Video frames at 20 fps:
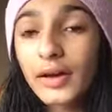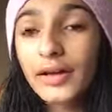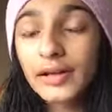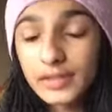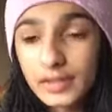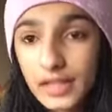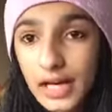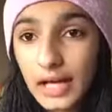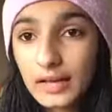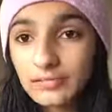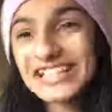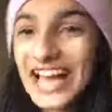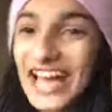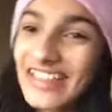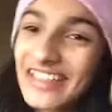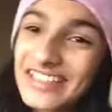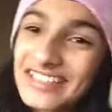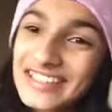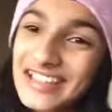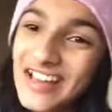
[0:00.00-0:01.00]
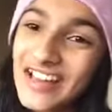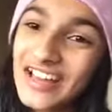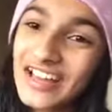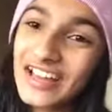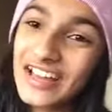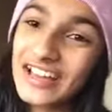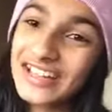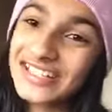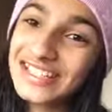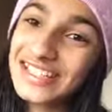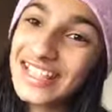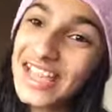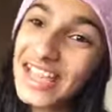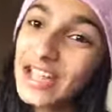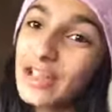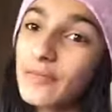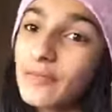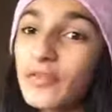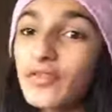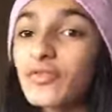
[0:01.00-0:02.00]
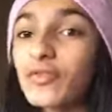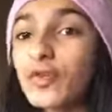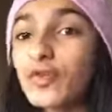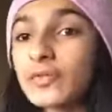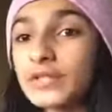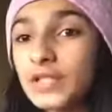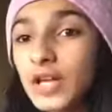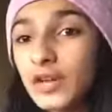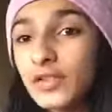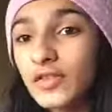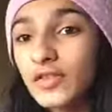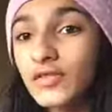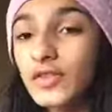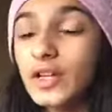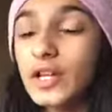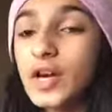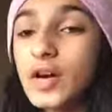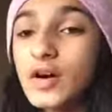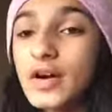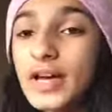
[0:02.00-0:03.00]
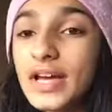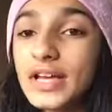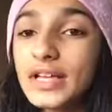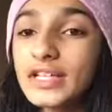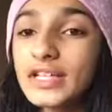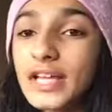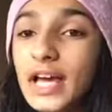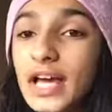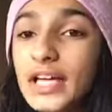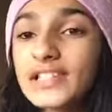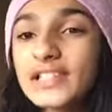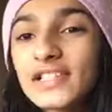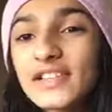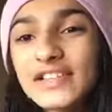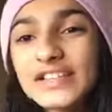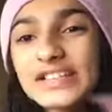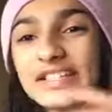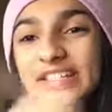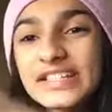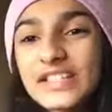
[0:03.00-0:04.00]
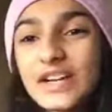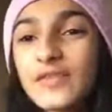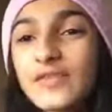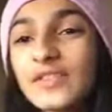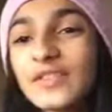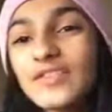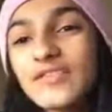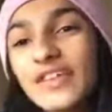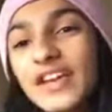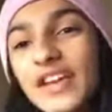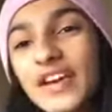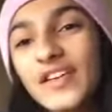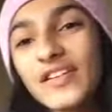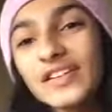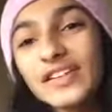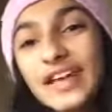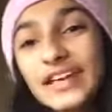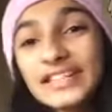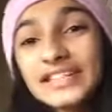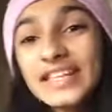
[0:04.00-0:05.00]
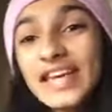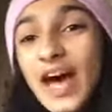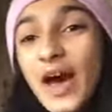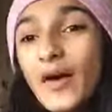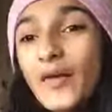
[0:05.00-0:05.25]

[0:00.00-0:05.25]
And yeah, that's all I gotta say before we start the video. And yeah, so let's get started with the video. Let's go.